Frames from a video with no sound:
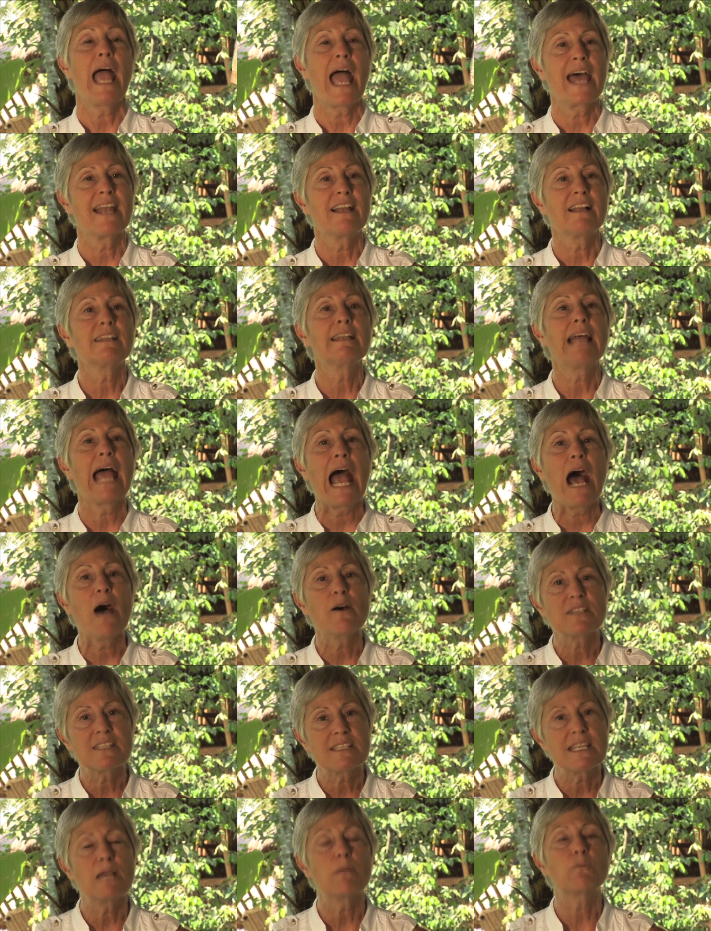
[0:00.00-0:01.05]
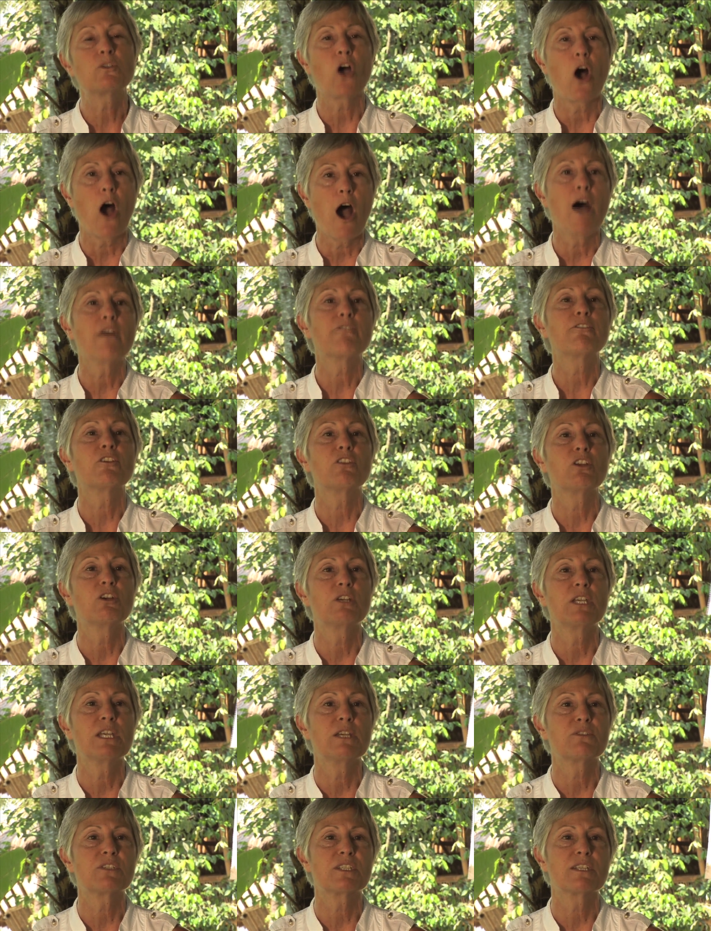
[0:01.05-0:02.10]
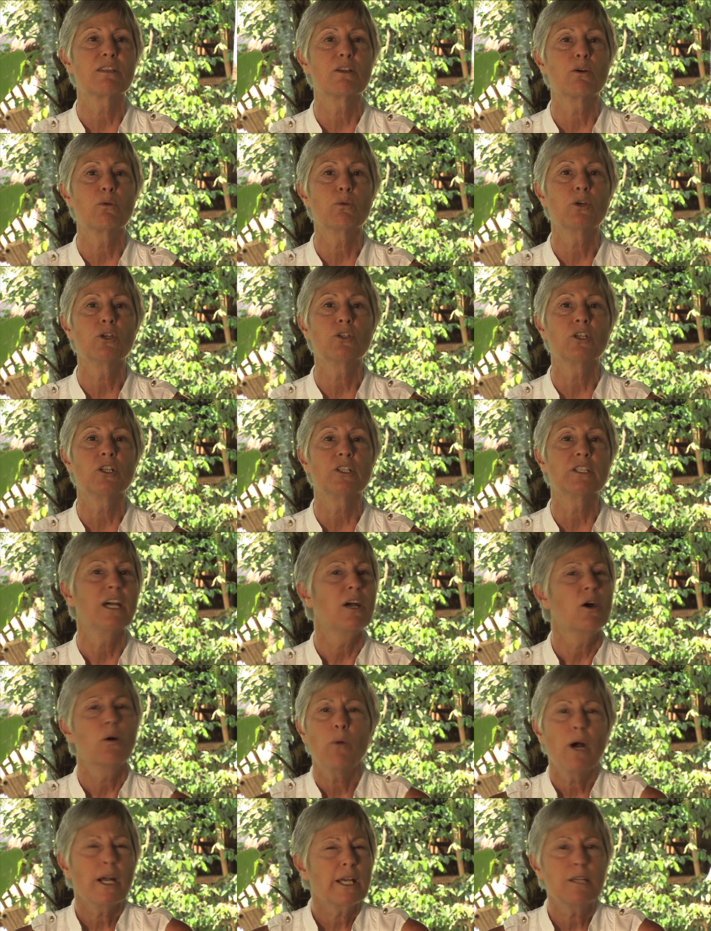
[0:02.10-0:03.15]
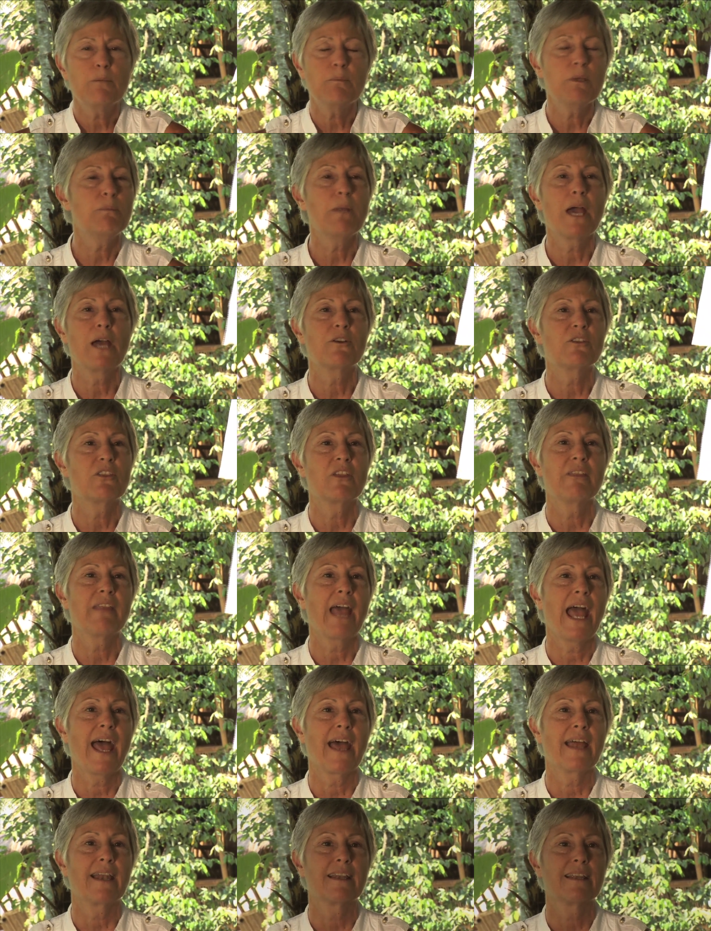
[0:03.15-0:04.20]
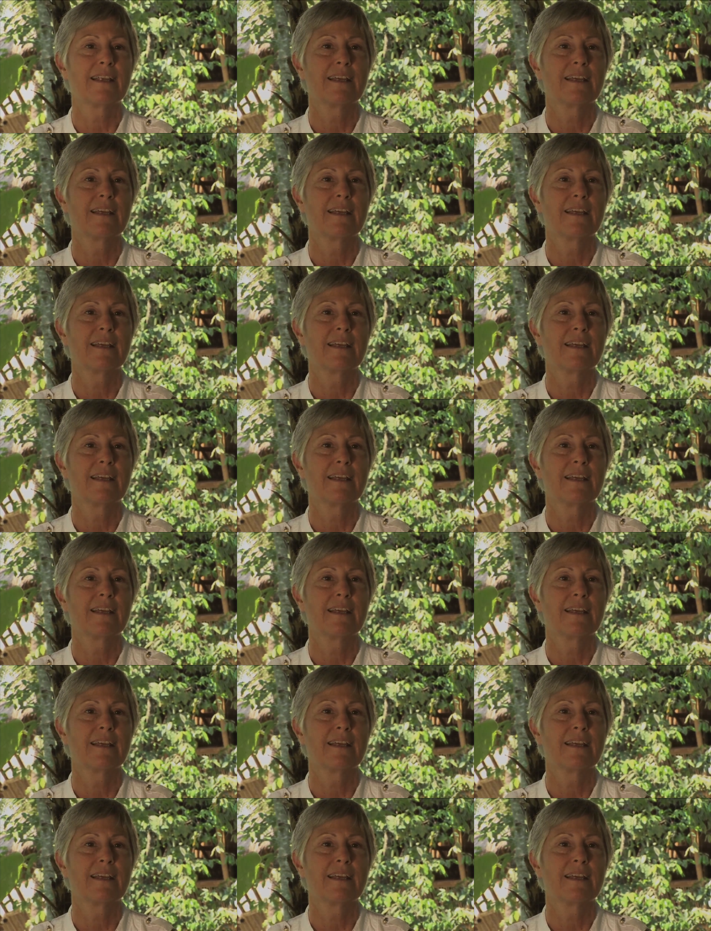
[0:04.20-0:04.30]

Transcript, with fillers: and allows them to offer their gifts in the world. What could be better than that?